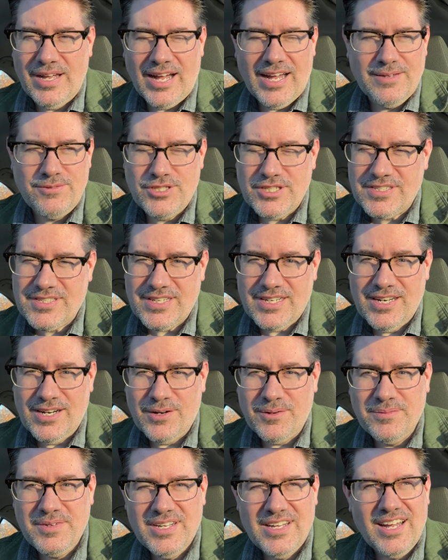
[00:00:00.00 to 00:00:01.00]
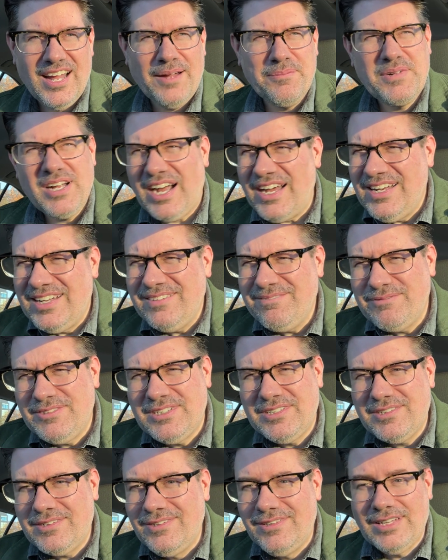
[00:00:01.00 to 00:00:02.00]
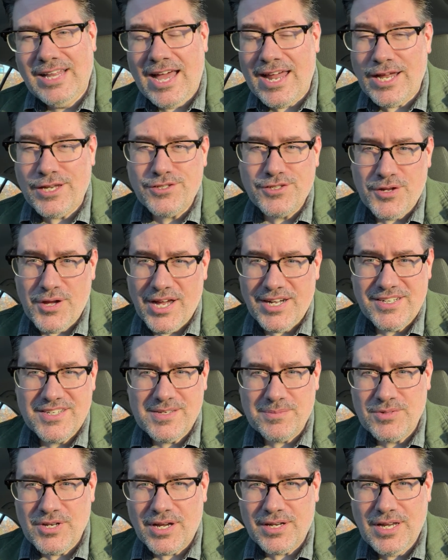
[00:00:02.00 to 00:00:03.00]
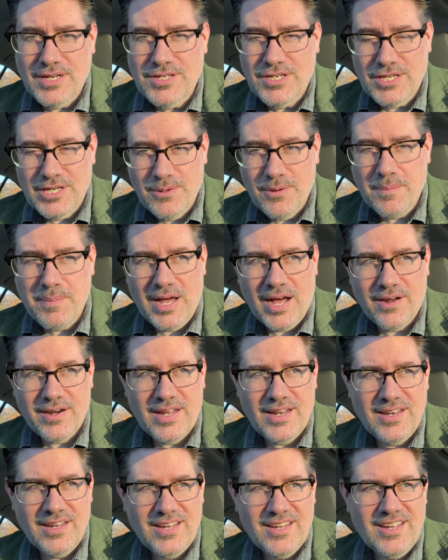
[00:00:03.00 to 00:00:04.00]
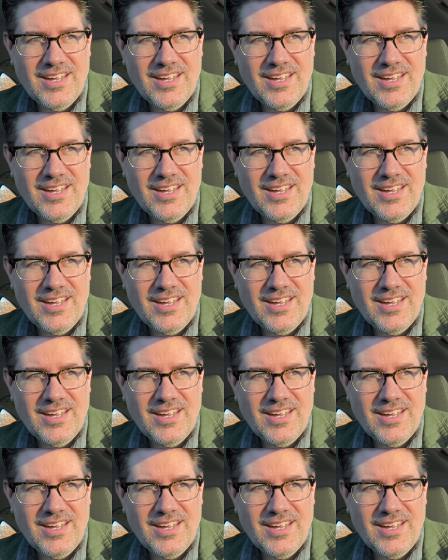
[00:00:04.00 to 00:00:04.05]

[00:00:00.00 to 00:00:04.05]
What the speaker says: just, I'm kind of glad I saw it, because I'm talking to you about it.